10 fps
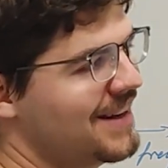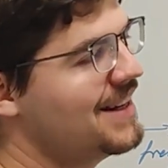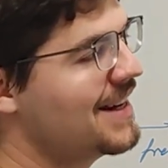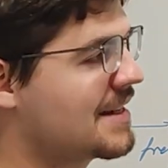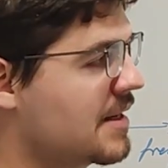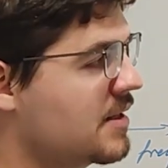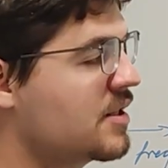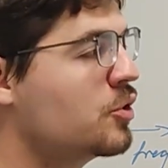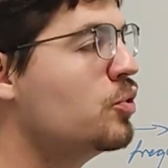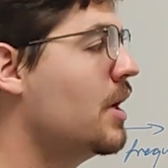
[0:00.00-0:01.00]
in
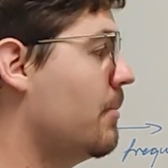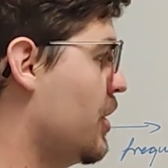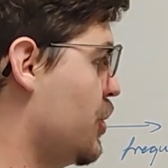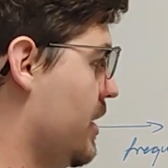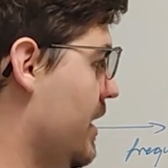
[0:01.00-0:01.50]
essence two-dimensional